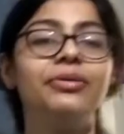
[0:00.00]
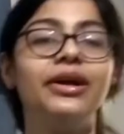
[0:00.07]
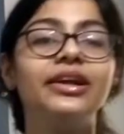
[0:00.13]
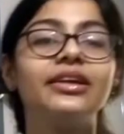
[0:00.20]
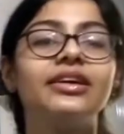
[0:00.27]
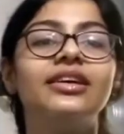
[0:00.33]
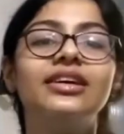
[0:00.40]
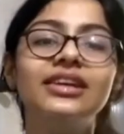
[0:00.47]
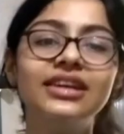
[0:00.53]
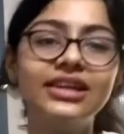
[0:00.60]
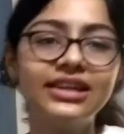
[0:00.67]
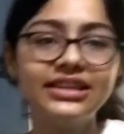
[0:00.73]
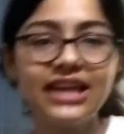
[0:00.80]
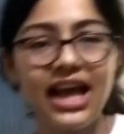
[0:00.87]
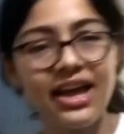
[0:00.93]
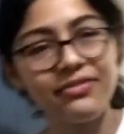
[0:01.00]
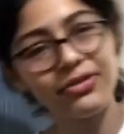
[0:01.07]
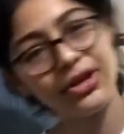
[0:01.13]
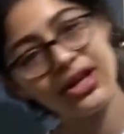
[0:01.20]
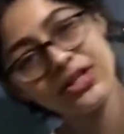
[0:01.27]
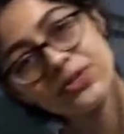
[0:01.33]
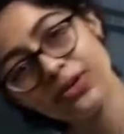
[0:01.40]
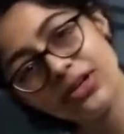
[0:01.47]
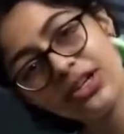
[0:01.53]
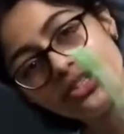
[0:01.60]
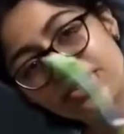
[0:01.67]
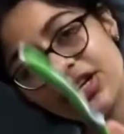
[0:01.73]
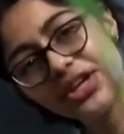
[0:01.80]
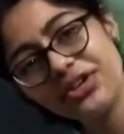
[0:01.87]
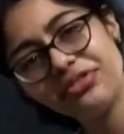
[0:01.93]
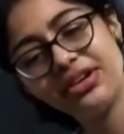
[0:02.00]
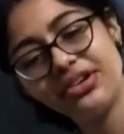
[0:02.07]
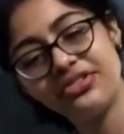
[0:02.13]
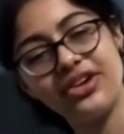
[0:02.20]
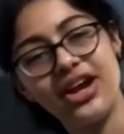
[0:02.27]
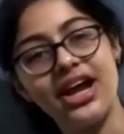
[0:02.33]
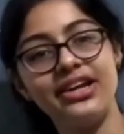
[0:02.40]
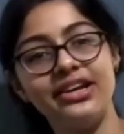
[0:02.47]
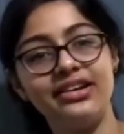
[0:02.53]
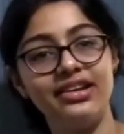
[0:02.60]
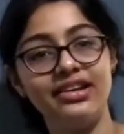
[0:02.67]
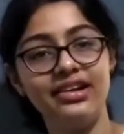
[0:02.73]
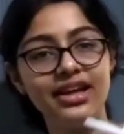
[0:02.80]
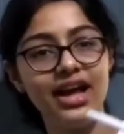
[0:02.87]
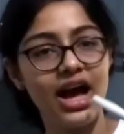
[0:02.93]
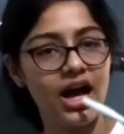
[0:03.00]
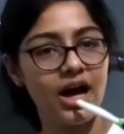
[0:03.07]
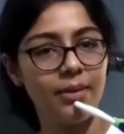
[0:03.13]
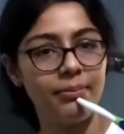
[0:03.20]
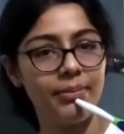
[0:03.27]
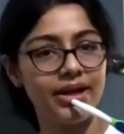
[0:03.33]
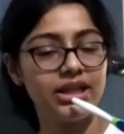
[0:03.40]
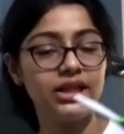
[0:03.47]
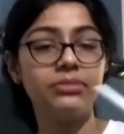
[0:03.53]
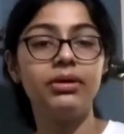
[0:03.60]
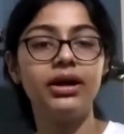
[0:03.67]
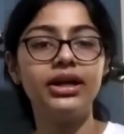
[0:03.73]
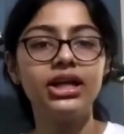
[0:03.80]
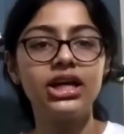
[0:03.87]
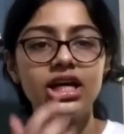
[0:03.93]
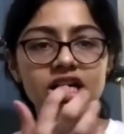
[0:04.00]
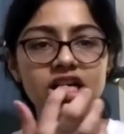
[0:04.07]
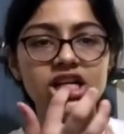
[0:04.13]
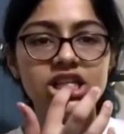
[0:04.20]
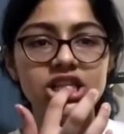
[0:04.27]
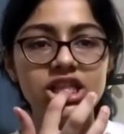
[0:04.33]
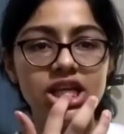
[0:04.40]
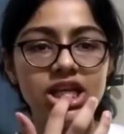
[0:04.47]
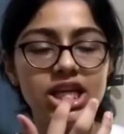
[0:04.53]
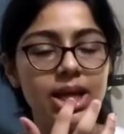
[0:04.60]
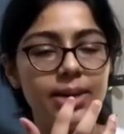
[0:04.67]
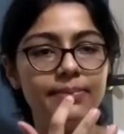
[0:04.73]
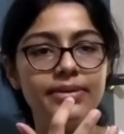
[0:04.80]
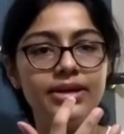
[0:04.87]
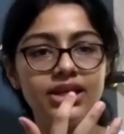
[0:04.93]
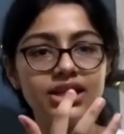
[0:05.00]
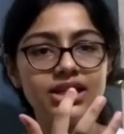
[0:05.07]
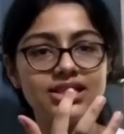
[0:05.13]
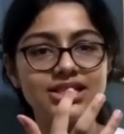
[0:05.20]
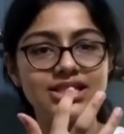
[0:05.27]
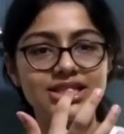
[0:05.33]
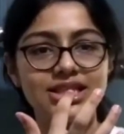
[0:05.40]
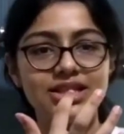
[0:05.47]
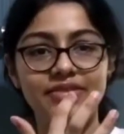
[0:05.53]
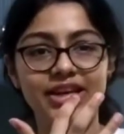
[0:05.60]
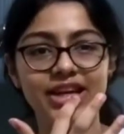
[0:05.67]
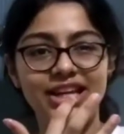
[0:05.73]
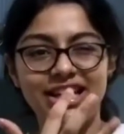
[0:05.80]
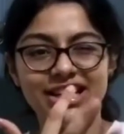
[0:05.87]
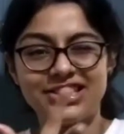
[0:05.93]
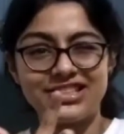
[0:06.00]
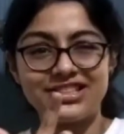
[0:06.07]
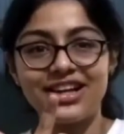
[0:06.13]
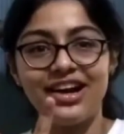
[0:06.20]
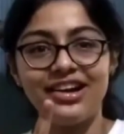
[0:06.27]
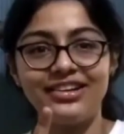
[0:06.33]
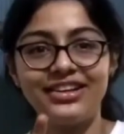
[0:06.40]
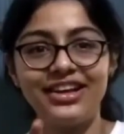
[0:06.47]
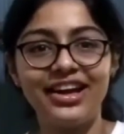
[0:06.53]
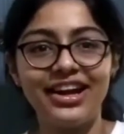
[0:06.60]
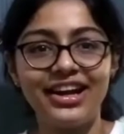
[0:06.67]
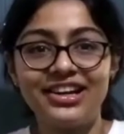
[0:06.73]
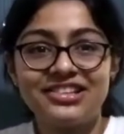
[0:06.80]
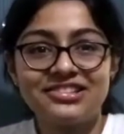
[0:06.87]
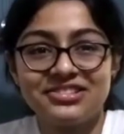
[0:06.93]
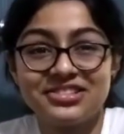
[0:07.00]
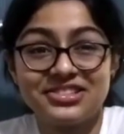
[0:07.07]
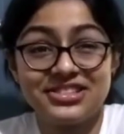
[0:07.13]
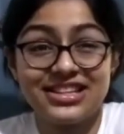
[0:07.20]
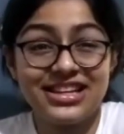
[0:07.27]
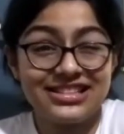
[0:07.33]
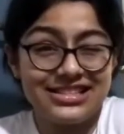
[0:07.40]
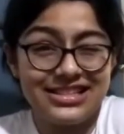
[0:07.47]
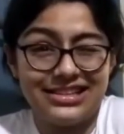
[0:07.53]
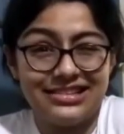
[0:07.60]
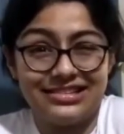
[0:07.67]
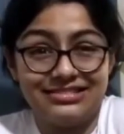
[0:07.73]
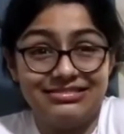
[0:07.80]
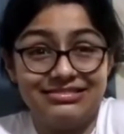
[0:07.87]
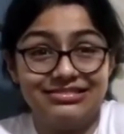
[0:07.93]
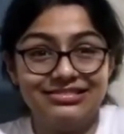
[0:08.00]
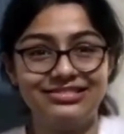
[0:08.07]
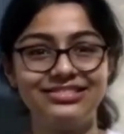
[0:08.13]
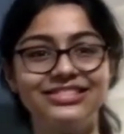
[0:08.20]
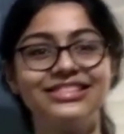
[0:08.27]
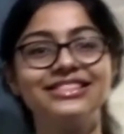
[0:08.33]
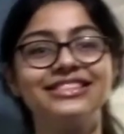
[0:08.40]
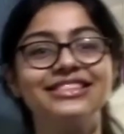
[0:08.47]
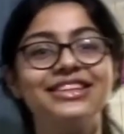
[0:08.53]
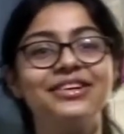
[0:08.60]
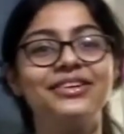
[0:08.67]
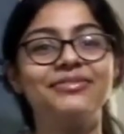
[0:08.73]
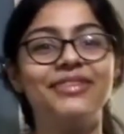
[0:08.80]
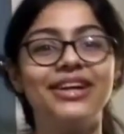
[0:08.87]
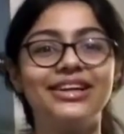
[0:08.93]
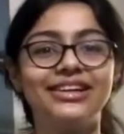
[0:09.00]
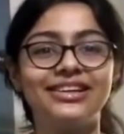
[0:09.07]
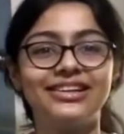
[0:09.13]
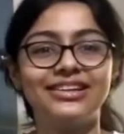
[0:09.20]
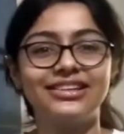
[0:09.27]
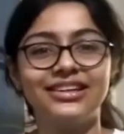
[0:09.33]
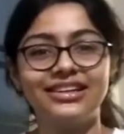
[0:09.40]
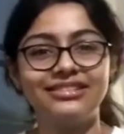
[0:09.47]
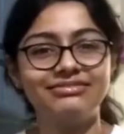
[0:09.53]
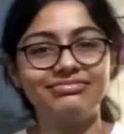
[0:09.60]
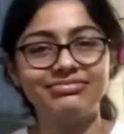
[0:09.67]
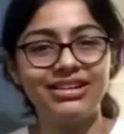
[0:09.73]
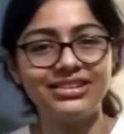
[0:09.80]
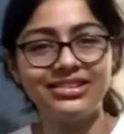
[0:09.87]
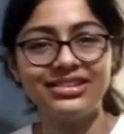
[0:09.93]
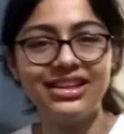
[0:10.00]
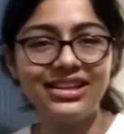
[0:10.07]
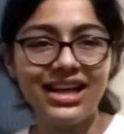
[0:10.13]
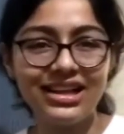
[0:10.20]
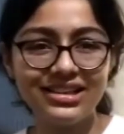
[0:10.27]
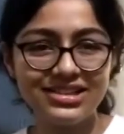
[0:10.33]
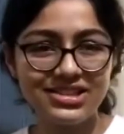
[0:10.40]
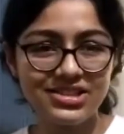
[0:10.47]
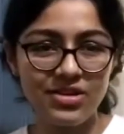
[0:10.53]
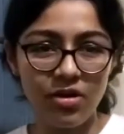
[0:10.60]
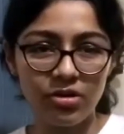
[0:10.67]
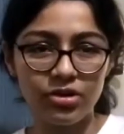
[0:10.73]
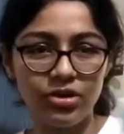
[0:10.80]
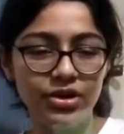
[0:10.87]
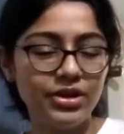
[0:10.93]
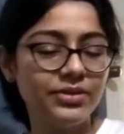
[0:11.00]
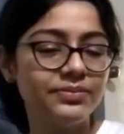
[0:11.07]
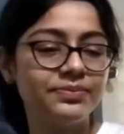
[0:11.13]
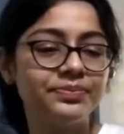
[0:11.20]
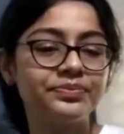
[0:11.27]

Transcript: But yeah, if you guys want to try, you can try it. It didn't harm my teeth, but the lemon is, when like, it's khatta, right? So it just gets like, oh. But other than that, it's all good.